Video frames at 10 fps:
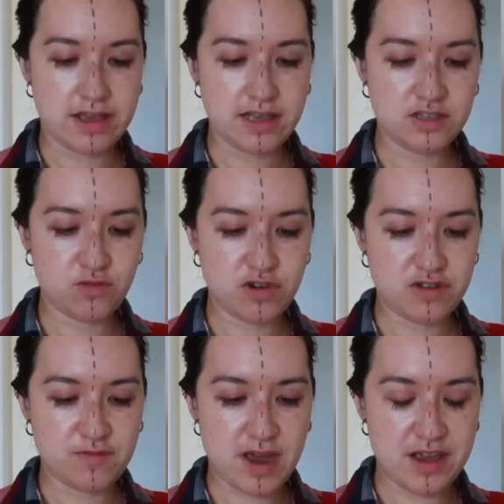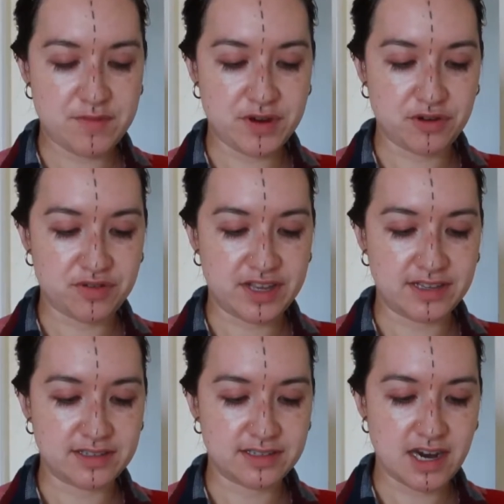guess one of my bigger
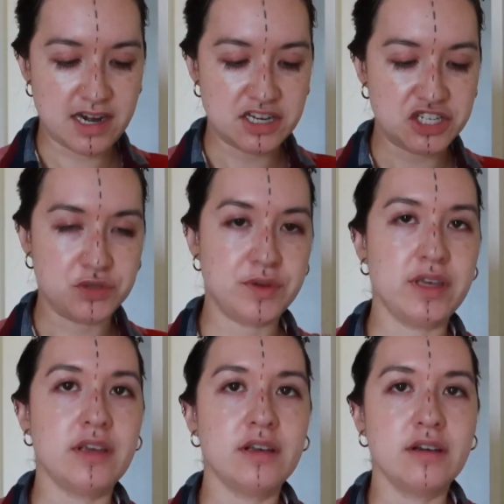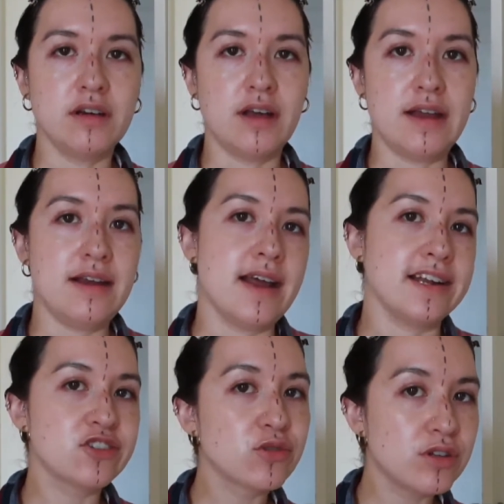things is kind of doing a
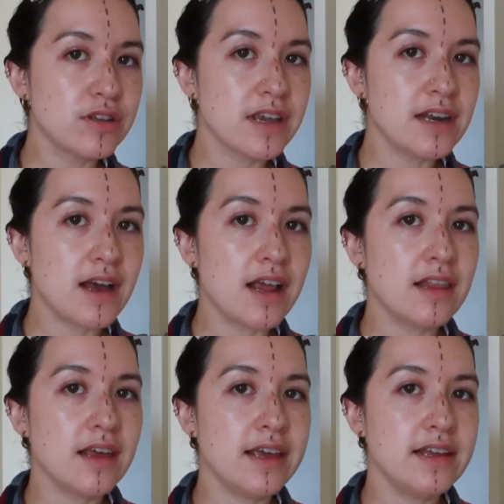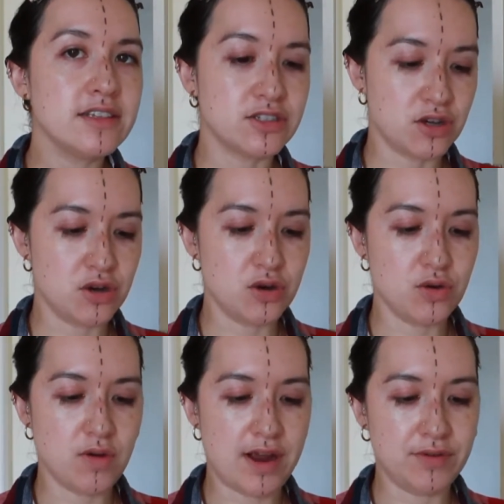natural looking highlight.
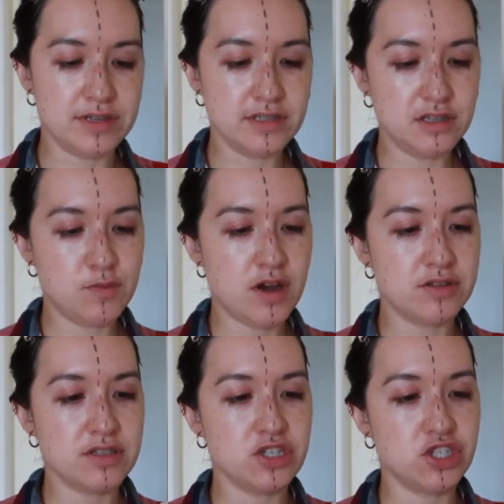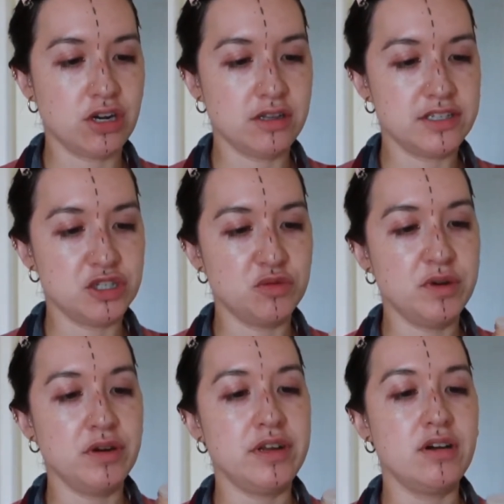So I recently bought this Charlotte
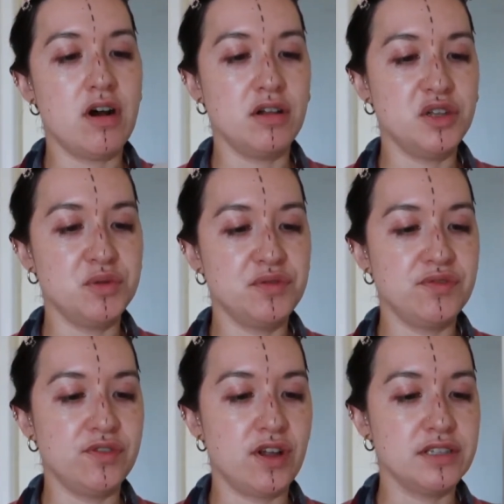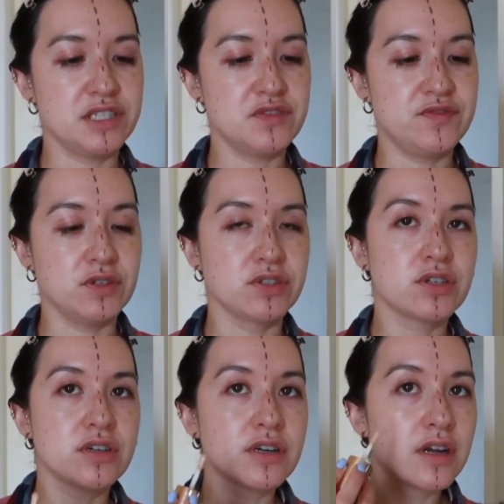Tilbury Hollywood Flawless
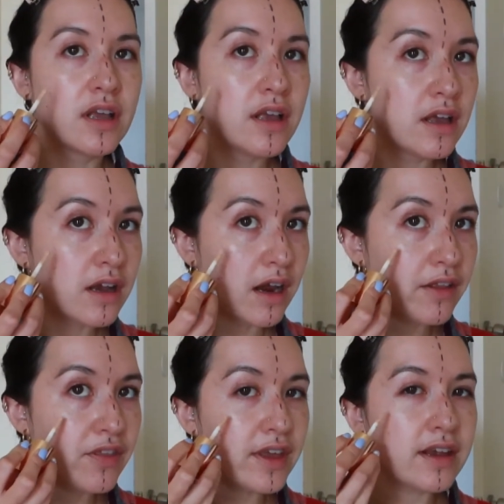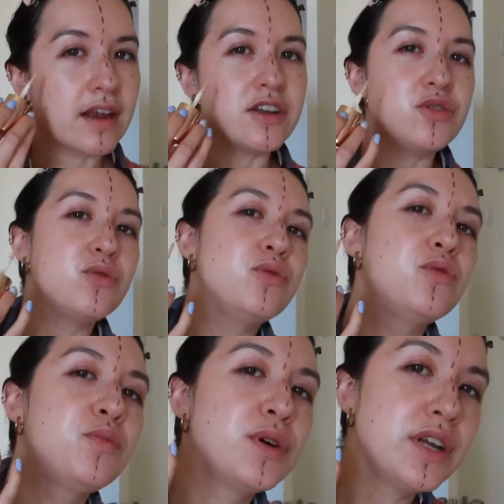Filter kind of thing. And
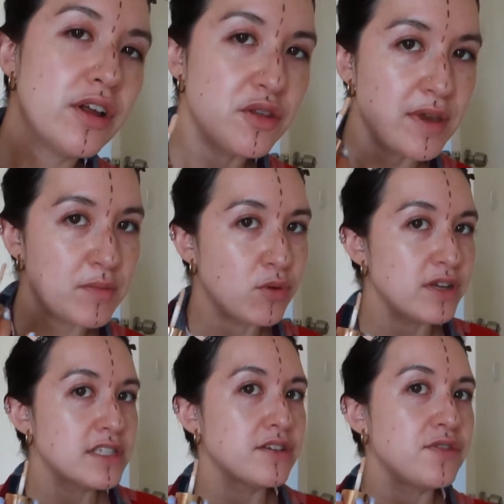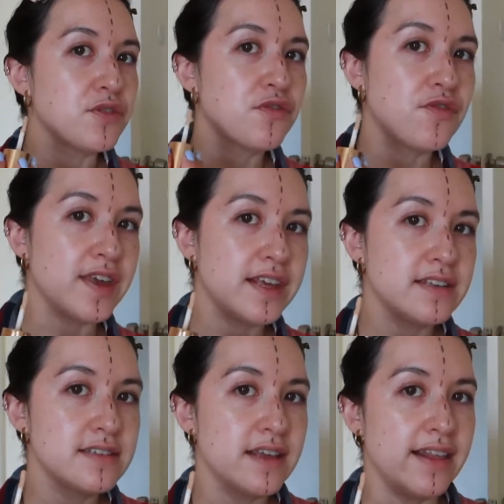you put it on the main points of your
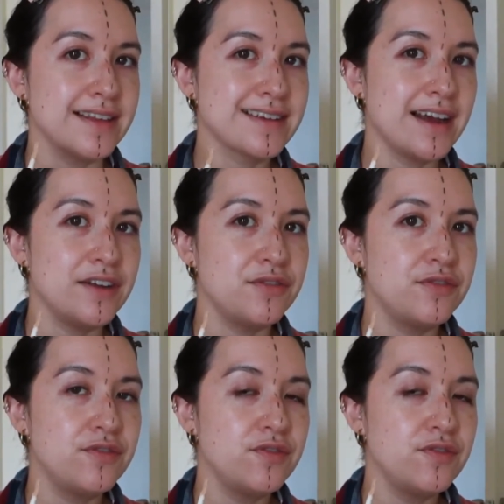face and that's kind of